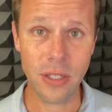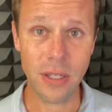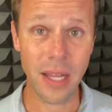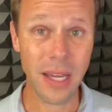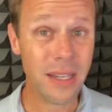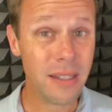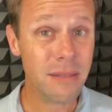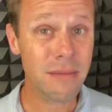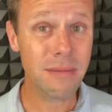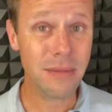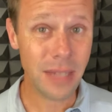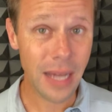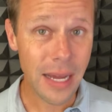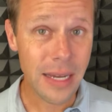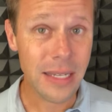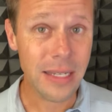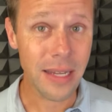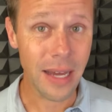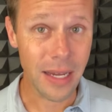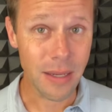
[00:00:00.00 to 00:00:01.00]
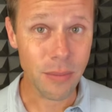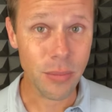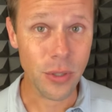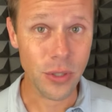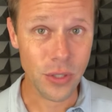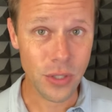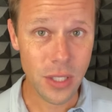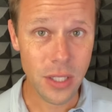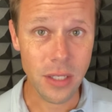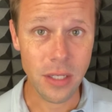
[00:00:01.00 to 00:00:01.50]
like
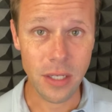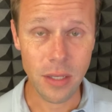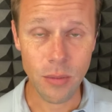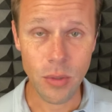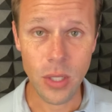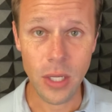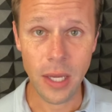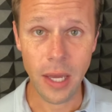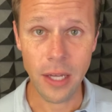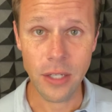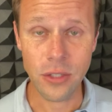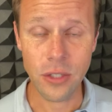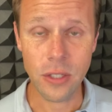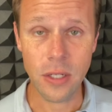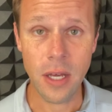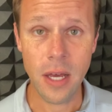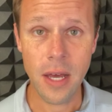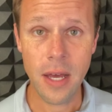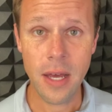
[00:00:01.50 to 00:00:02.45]
99% of the communication,